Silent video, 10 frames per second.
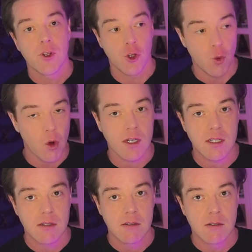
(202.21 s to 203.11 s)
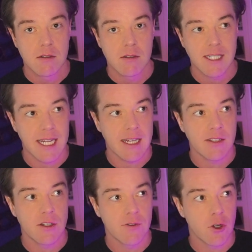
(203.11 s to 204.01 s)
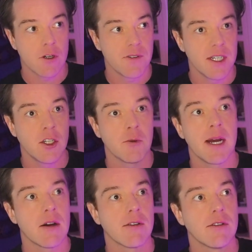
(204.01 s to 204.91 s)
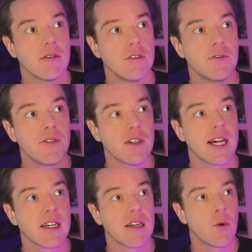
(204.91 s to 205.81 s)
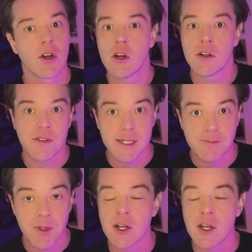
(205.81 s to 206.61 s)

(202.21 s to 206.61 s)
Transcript: you want the taste of coffee in your mouth. You feel like, I want a coffee.